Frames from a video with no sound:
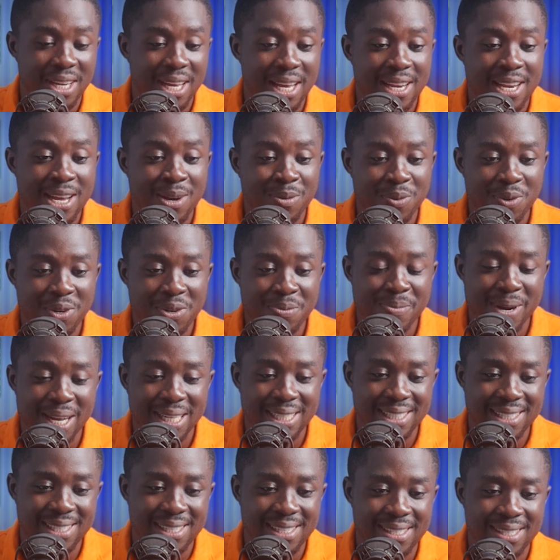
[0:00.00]
the download
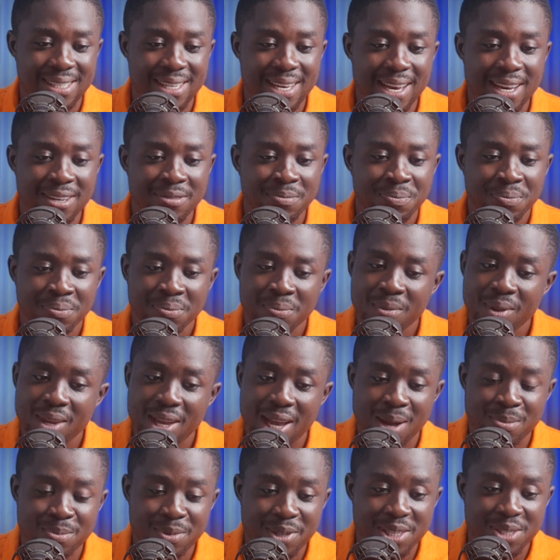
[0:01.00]
button is here.
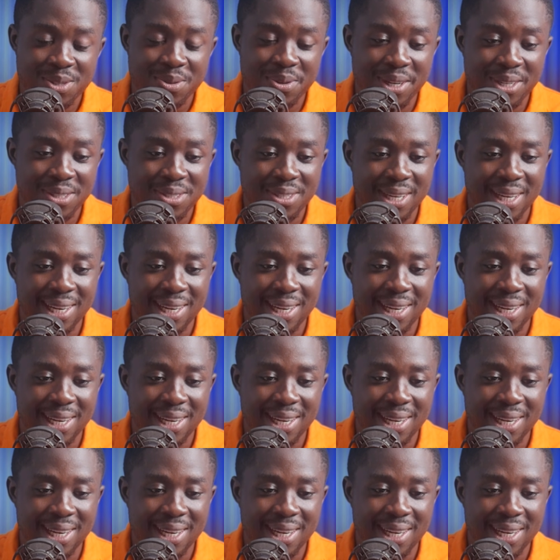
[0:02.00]
I'm just going to